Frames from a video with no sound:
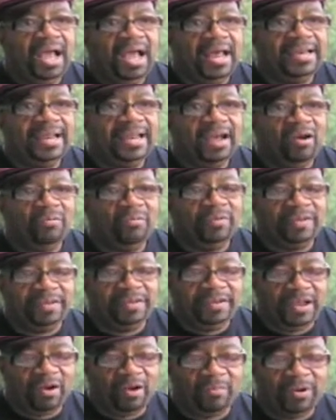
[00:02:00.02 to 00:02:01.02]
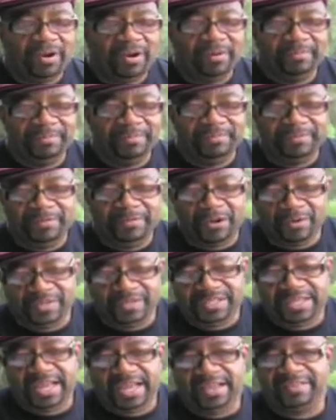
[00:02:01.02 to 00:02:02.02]
And now we're,
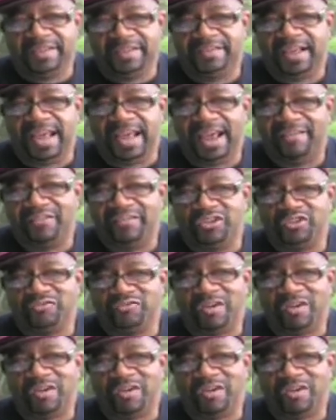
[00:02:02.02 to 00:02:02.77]
seeing that they're having